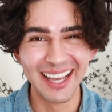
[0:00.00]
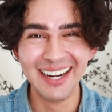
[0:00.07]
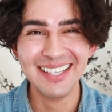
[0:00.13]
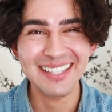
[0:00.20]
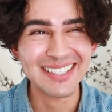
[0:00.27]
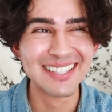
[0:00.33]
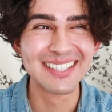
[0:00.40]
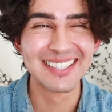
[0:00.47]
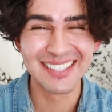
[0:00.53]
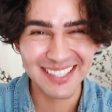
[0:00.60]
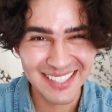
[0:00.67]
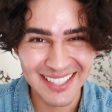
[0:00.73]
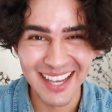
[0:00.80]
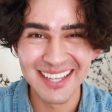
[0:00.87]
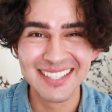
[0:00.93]
that is
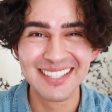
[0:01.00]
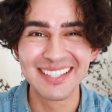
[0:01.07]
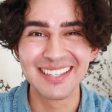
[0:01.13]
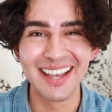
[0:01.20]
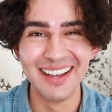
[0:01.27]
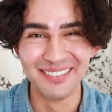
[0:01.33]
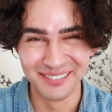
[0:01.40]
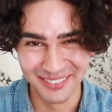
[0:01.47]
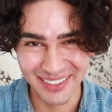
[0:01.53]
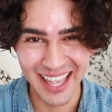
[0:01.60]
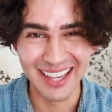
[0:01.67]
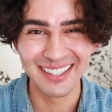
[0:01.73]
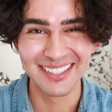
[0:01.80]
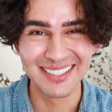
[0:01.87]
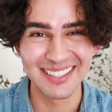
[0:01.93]
such a
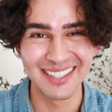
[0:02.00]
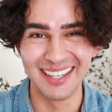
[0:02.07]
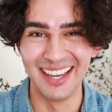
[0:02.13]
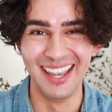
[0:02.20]
flex.